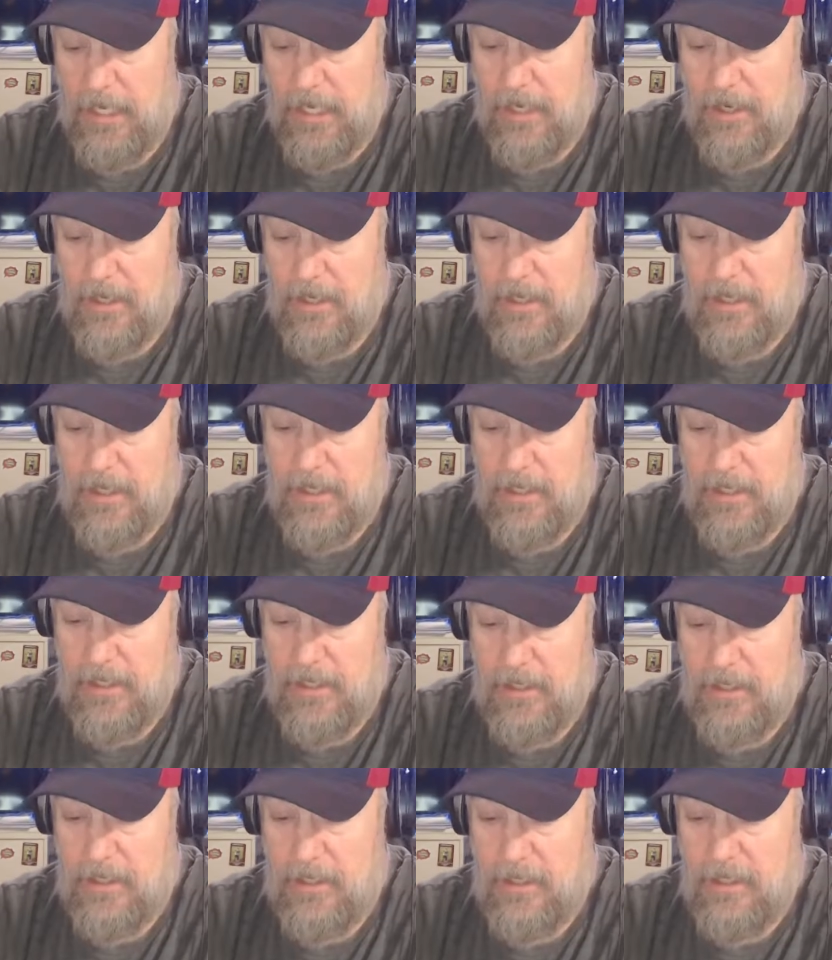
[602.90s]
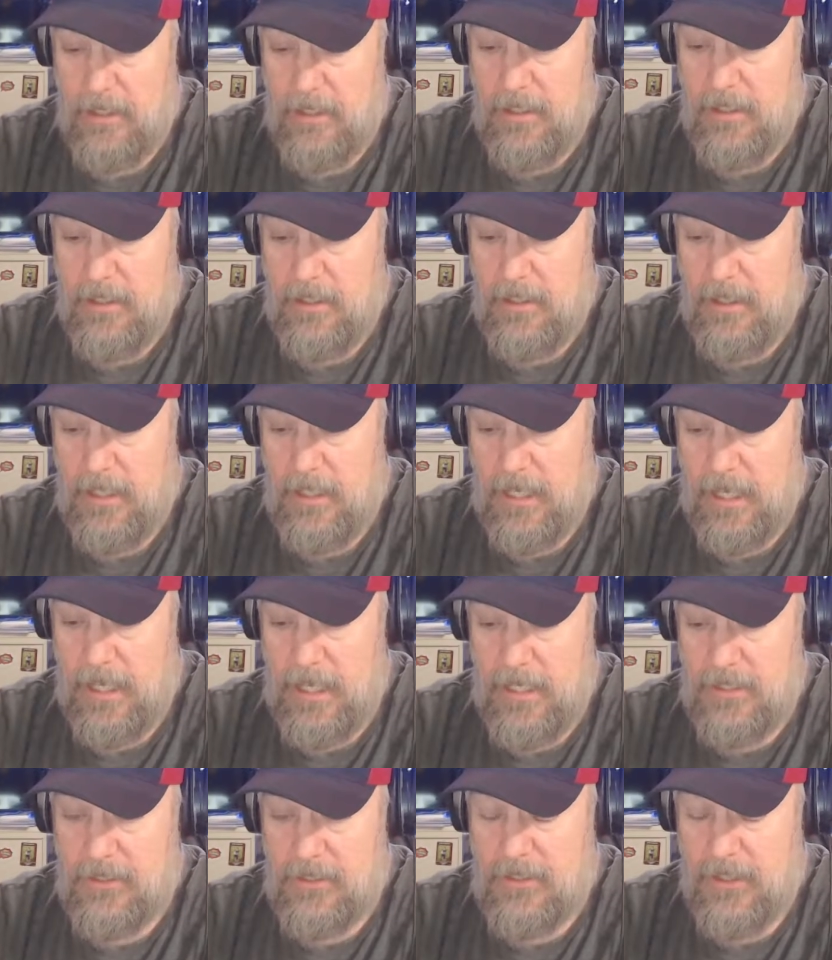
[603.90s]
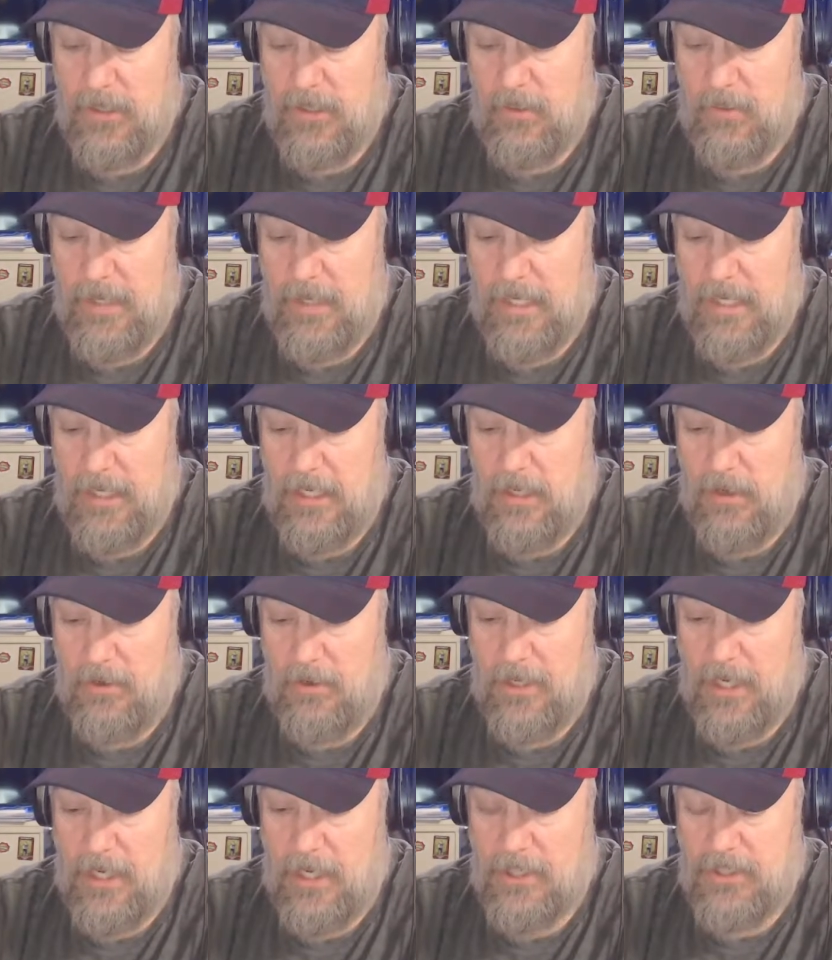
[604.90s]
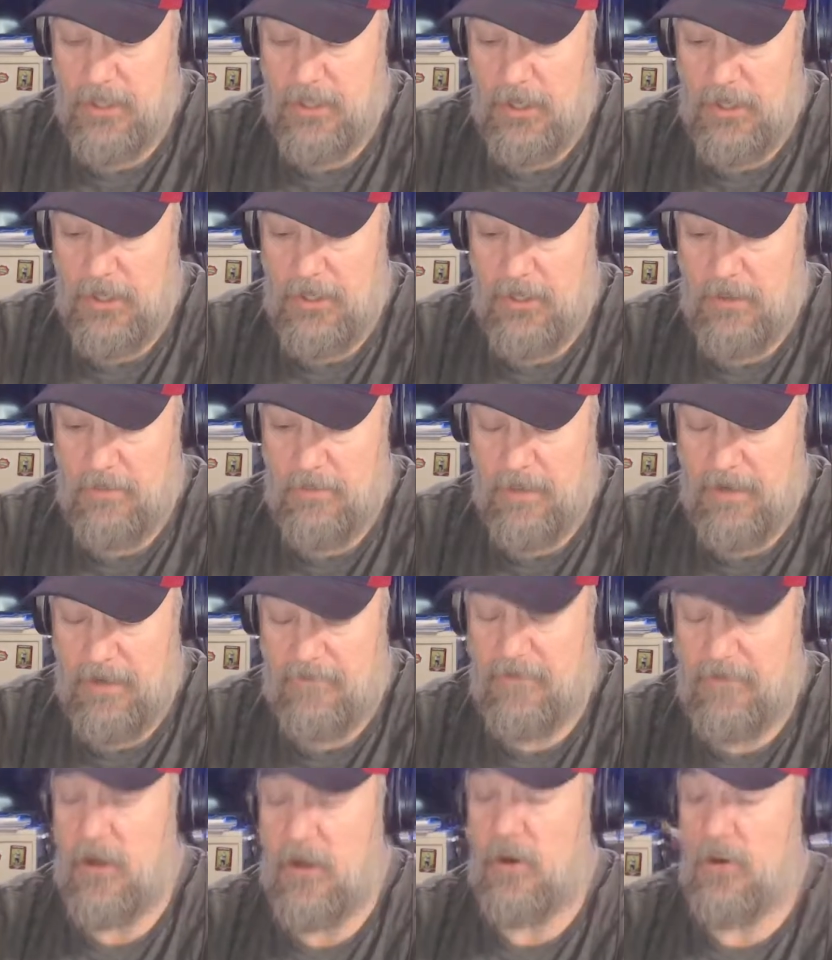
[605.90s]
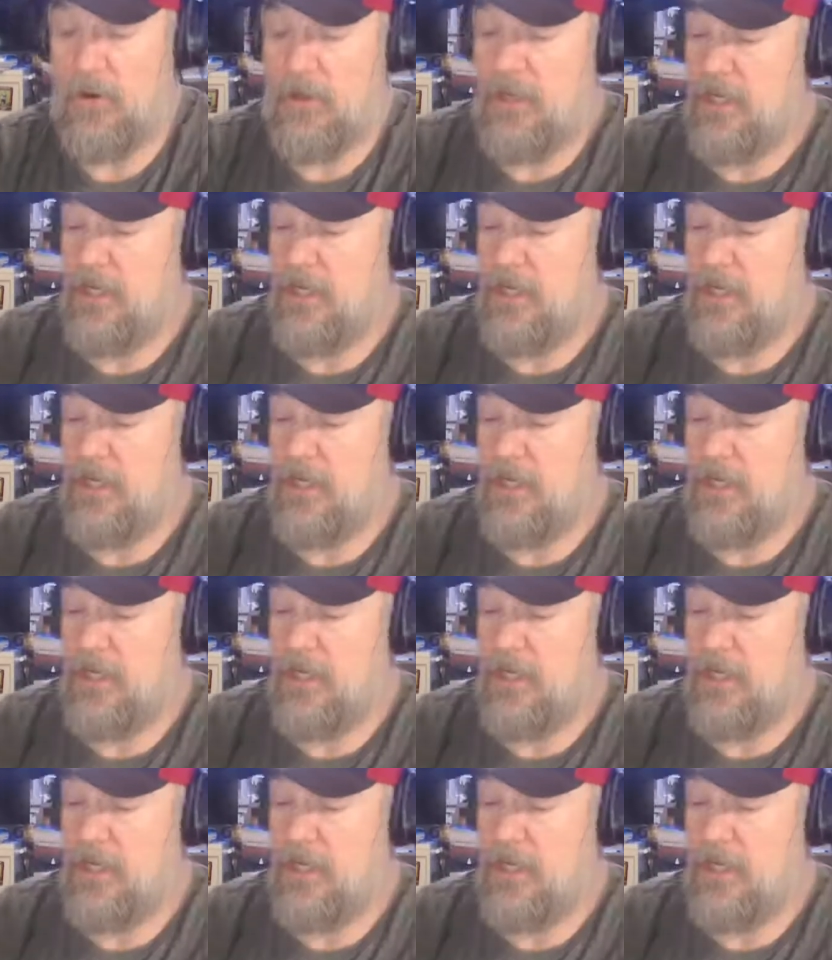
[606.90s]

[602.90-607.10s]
here, and so we can go in there and show you through my phone